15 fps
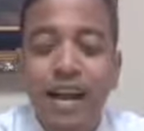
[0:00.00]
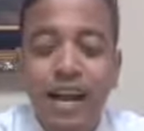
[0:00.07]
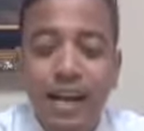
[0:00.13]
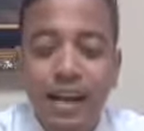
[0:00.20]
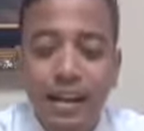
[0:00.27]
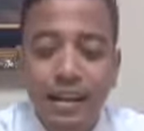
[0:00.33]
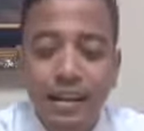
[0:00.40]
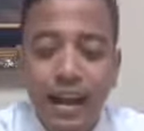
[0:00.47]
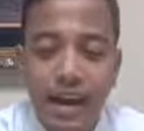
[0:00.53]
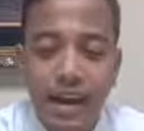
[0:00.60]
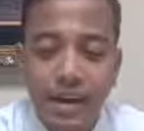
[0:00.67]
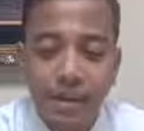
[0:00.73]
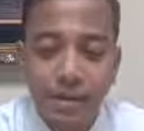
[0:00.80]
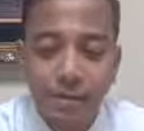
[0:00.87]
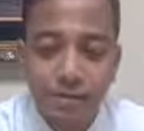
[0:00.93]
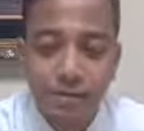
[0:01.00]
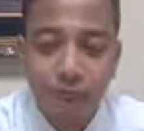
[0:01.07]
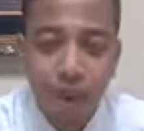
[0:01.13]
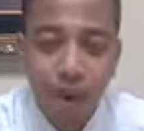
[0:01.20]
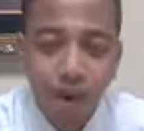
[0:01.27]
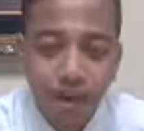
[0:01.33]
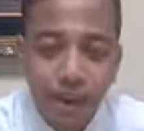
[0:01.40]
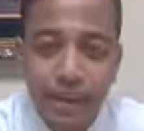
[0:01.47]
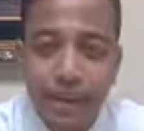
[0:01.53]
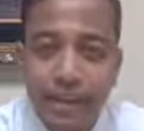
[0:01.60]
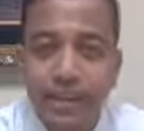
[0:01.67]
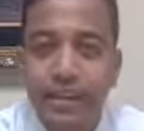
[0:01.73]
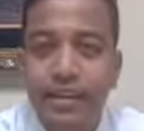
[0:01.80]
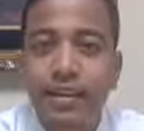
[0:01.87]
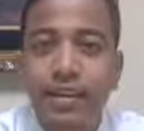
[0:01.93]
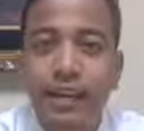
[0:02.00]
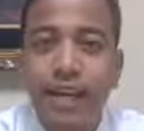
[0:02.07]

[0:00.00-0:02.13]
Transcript: and I am working